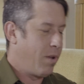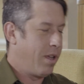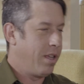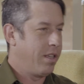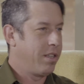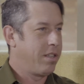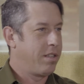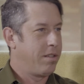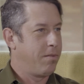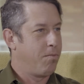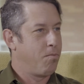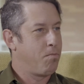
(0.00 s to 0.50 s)
we
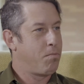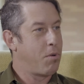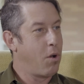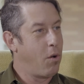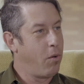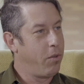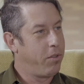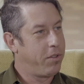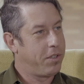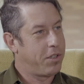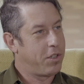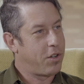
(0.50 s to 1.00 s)

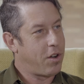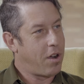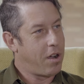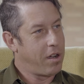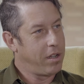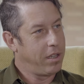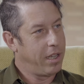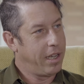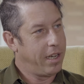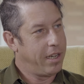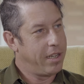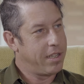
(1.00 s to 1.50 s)
both
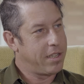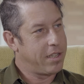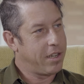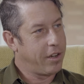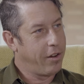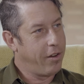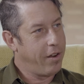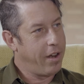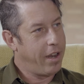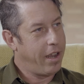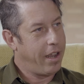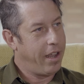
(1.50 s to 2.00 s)
strongly
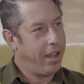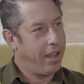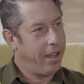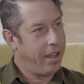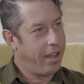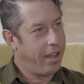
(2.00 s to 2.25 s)
disagree.